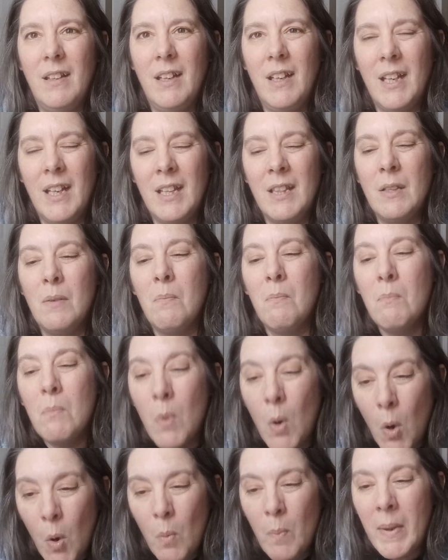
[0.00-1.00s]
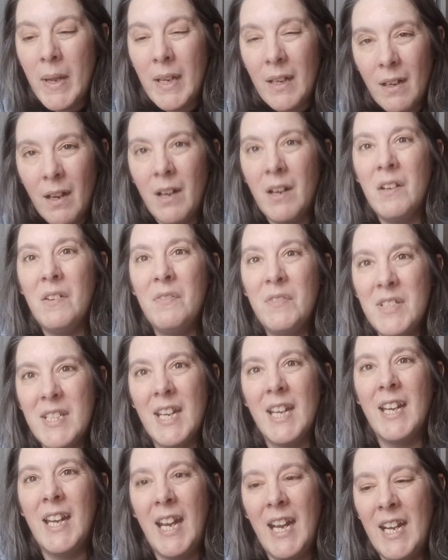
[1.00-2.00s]
in the moment of
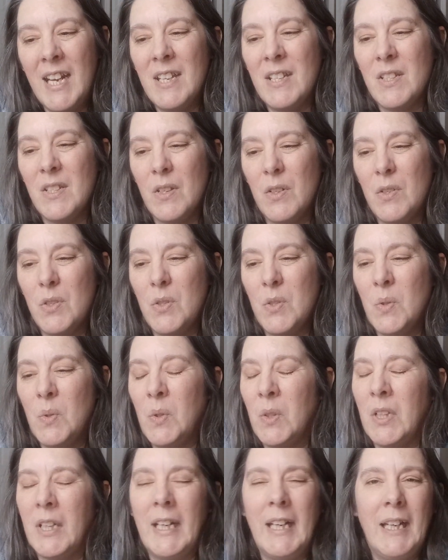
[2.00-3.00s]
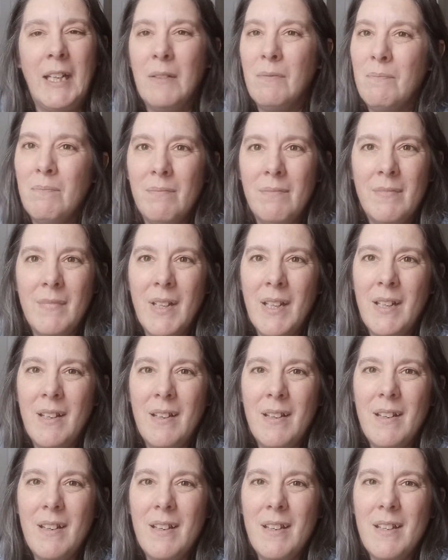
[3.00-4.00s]
today's story,
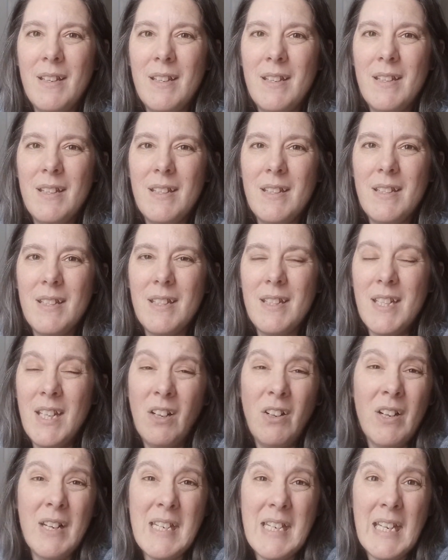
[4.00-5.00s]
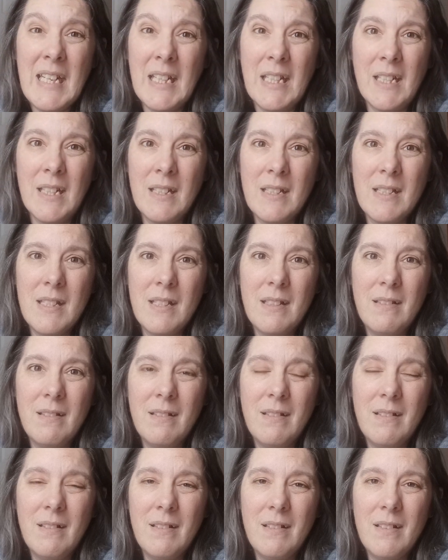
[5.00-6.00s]
Sarah didn't.
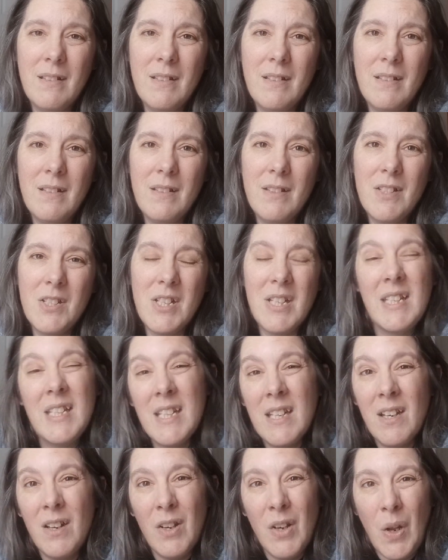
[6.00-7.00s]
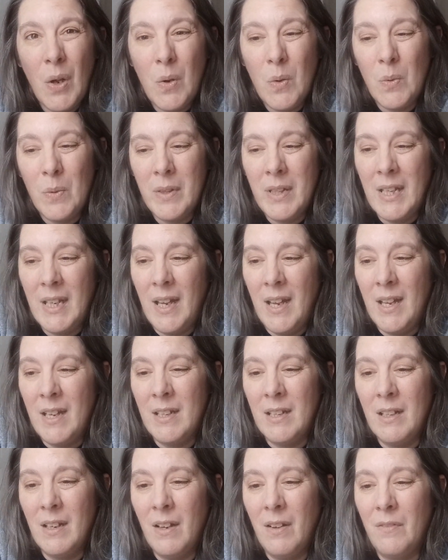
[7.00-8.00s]
She didn't know the
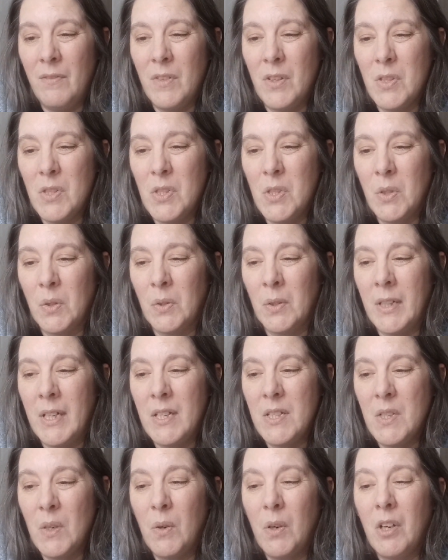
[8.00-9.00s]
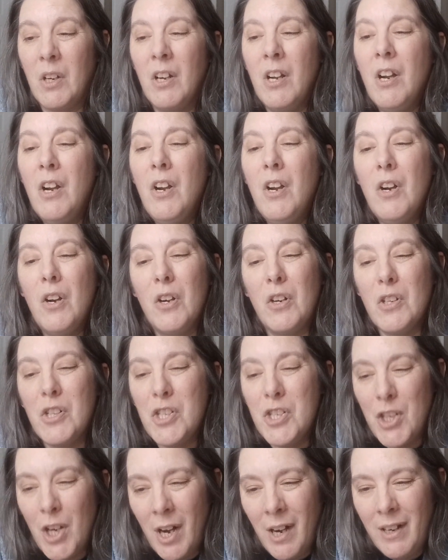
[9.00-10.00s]
end of the story. So her
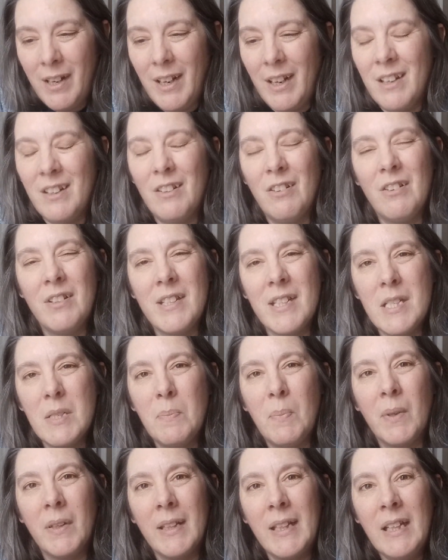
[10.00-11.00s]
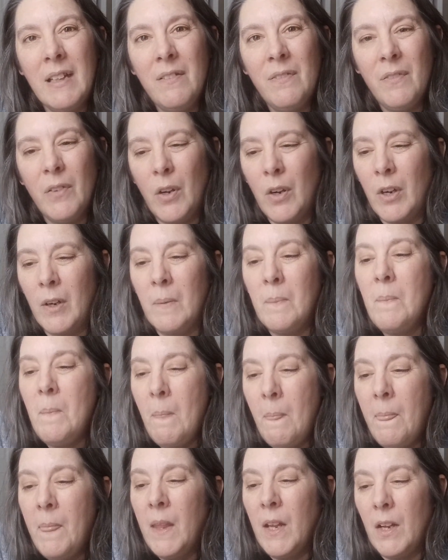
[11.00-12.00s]
shock and her disbelief are
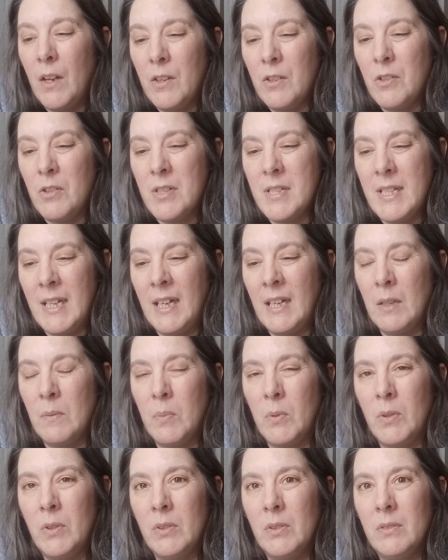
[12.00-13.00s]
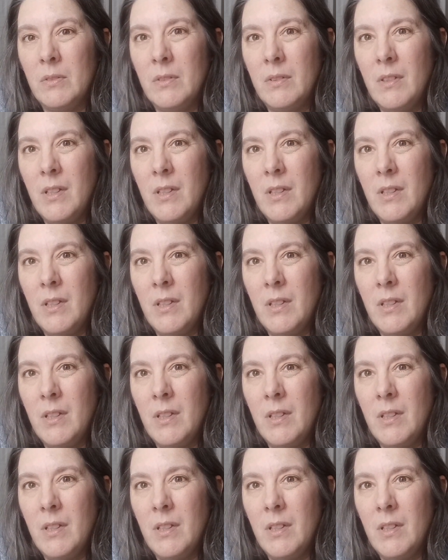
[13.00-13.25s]
understandable.